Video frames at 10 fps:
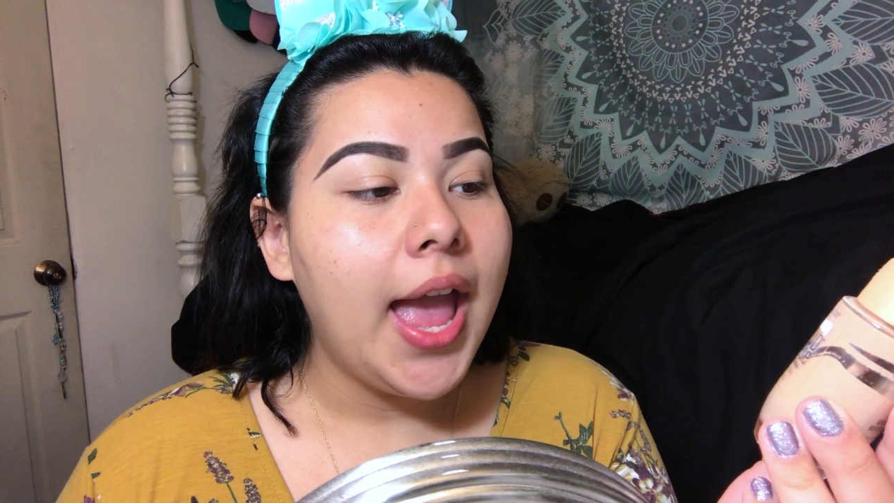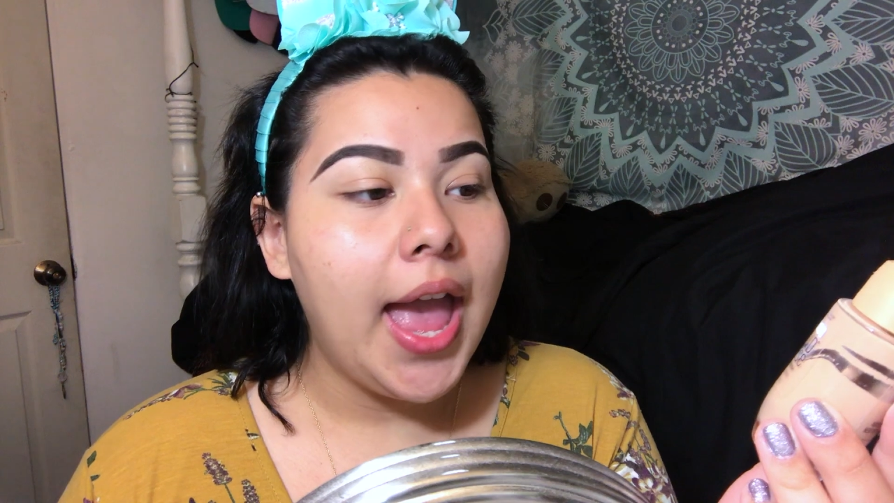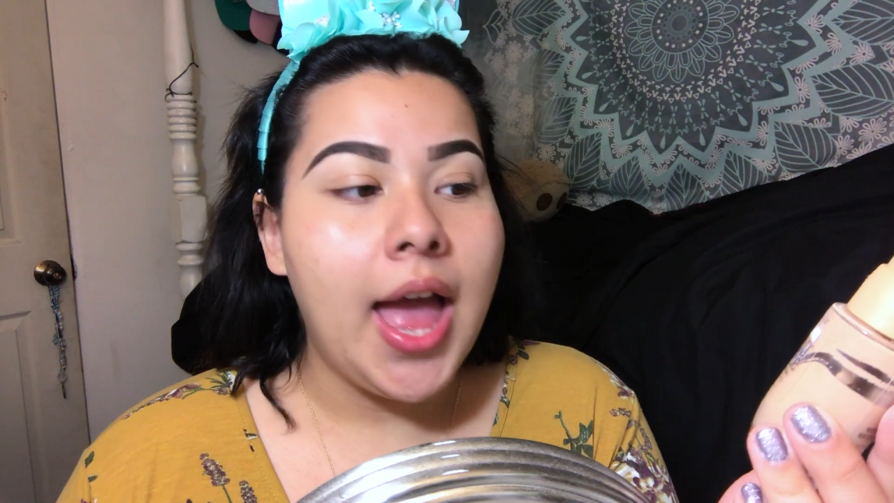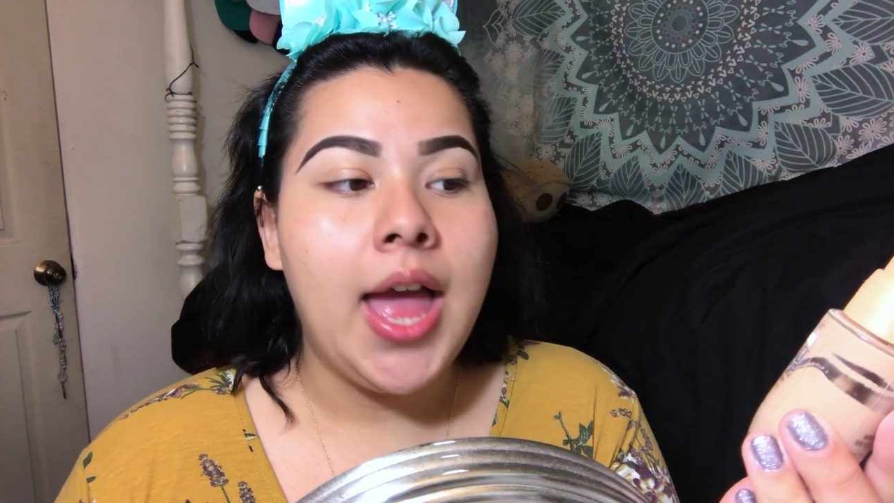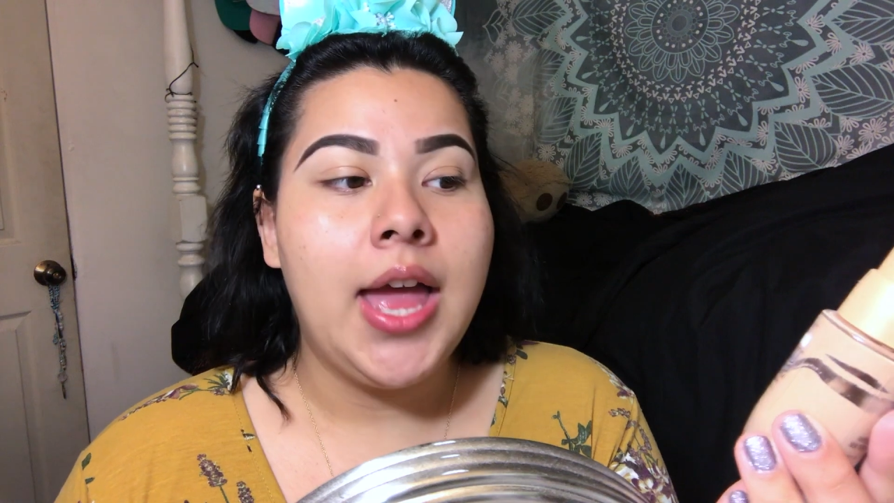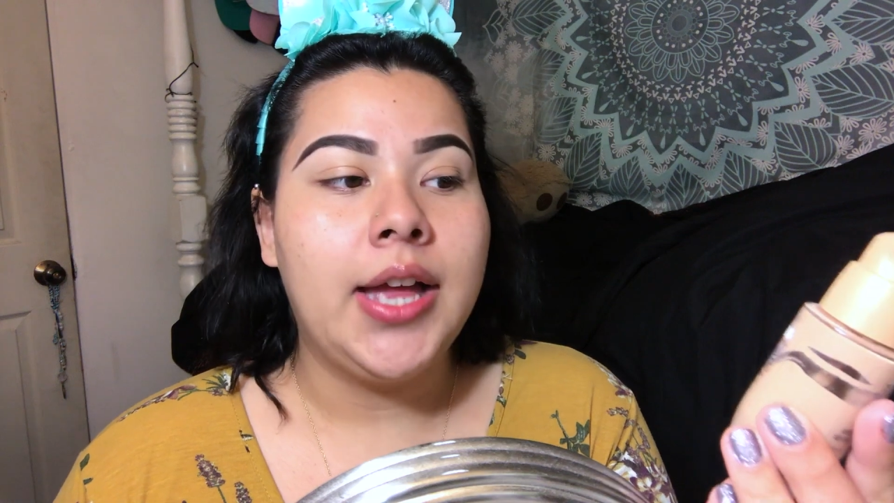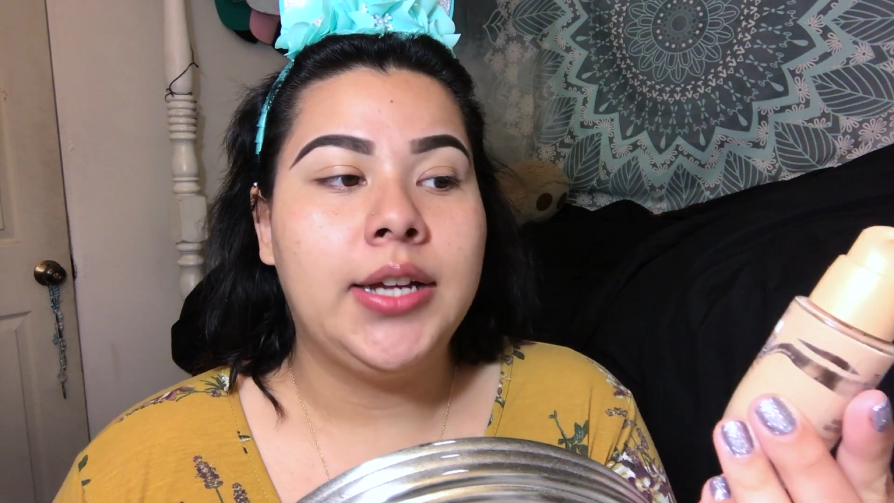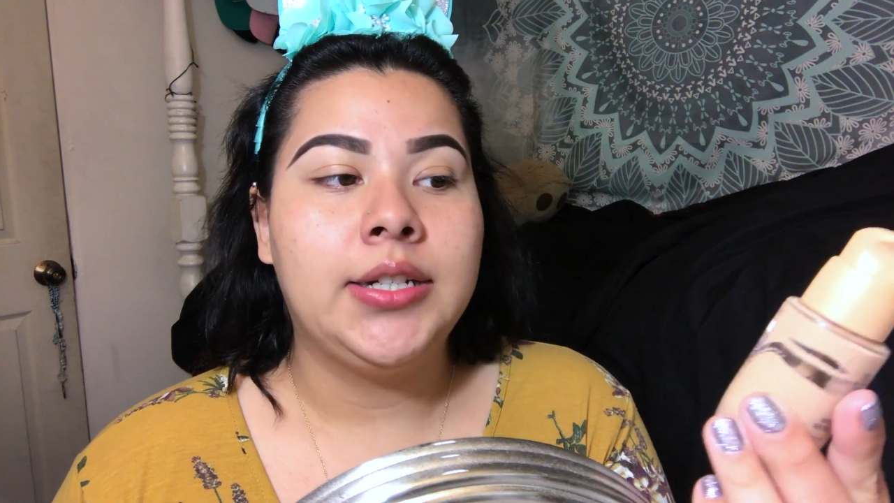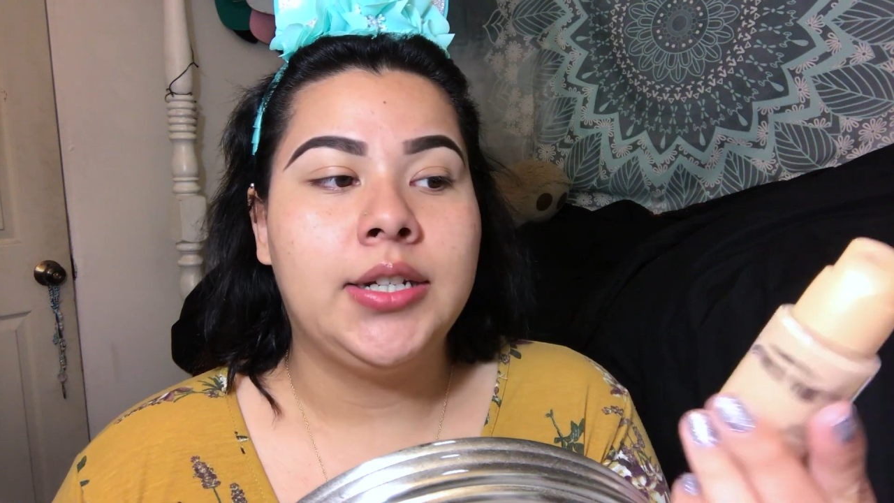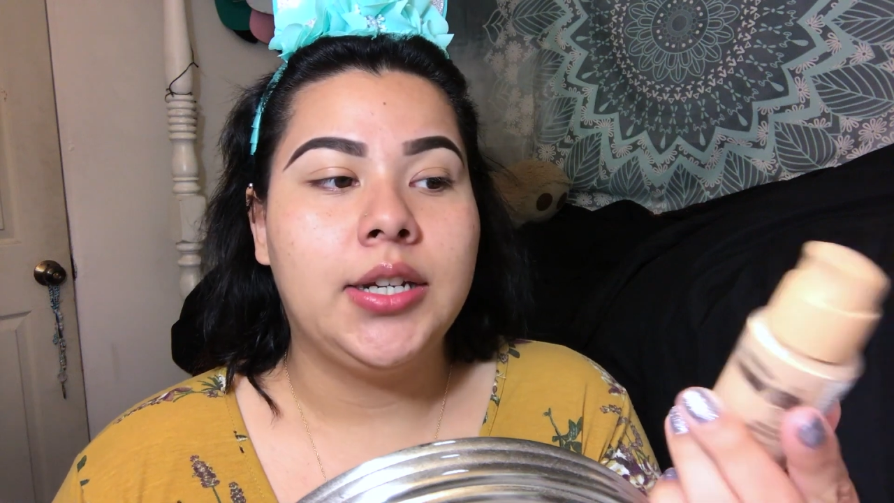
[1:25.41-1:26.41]

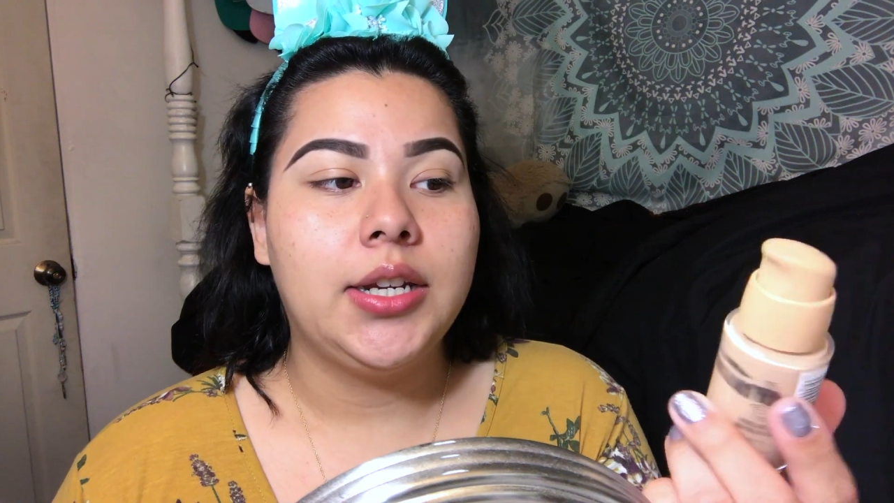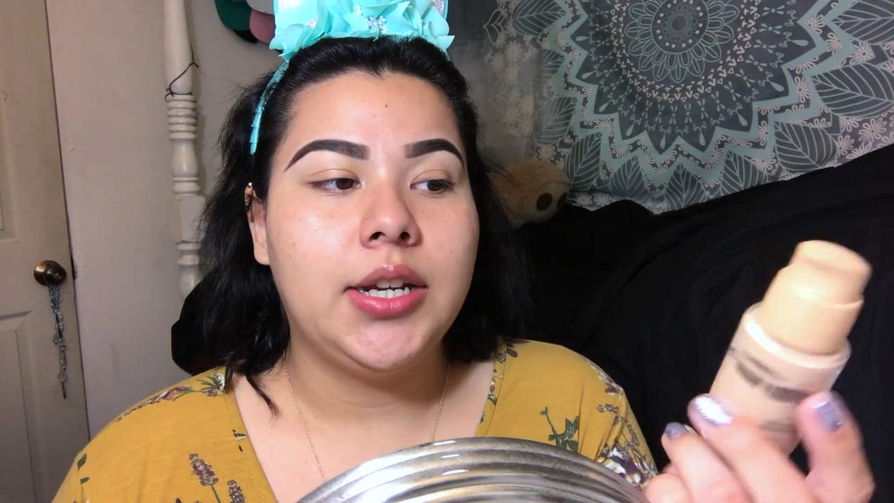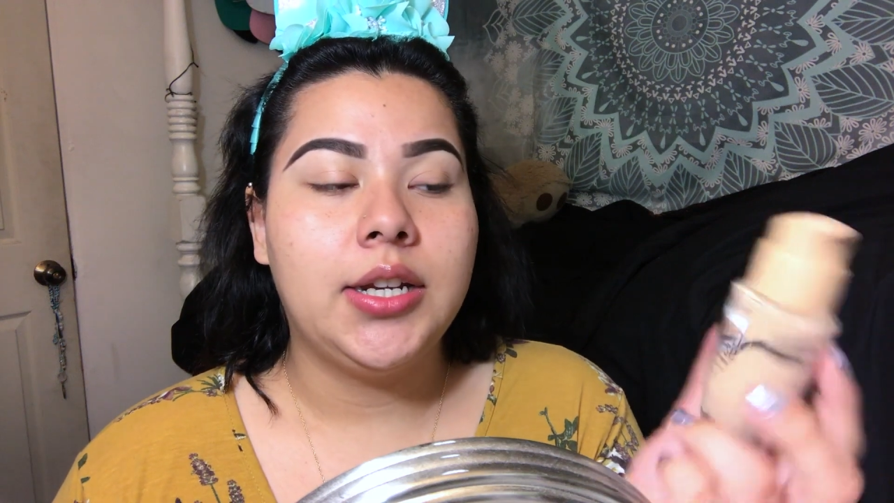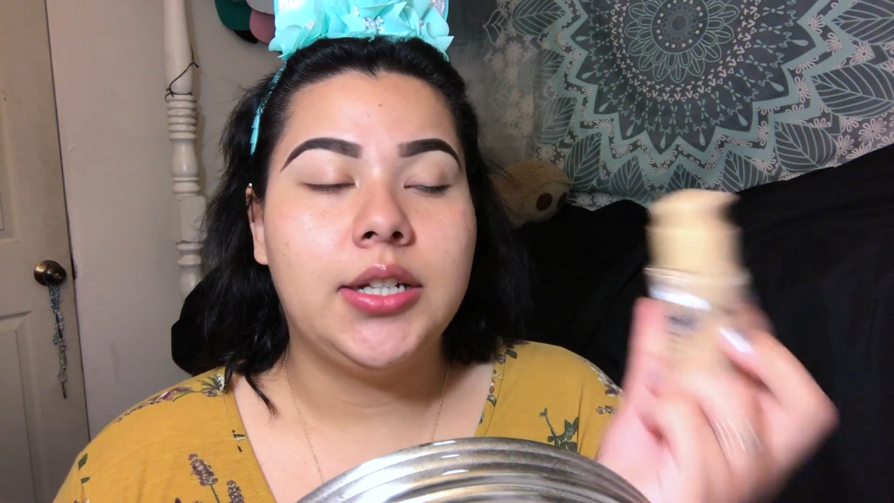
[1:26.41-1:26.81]
and it